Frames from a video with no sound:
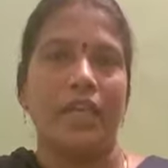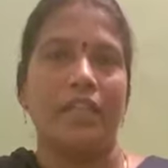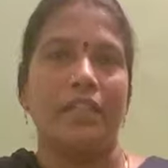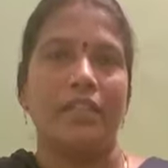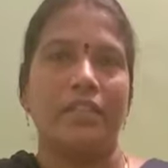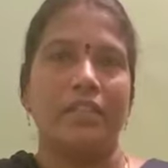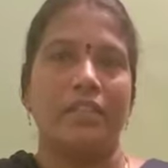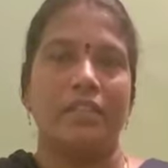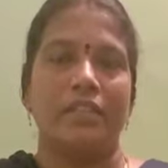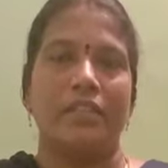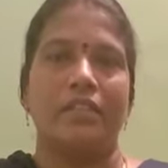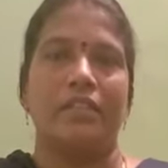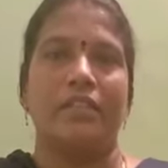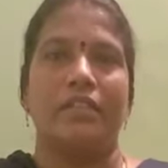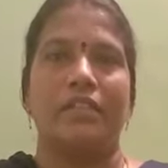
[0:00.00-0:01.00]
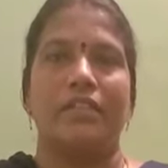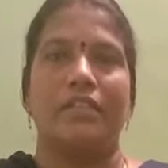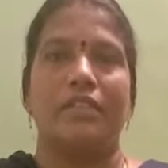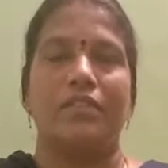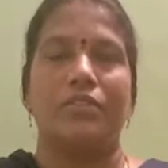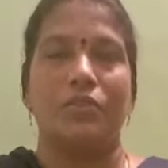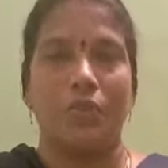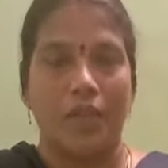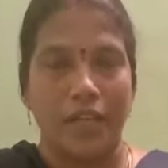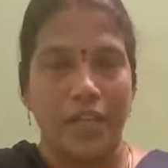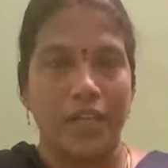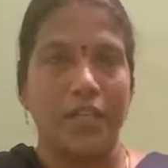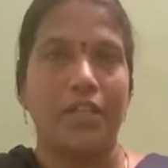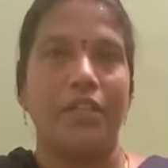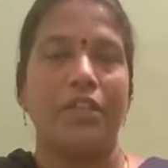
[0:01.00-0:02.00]
health, to
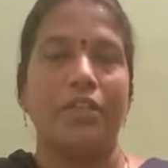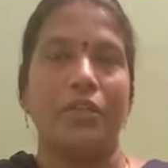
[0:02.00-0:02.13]
render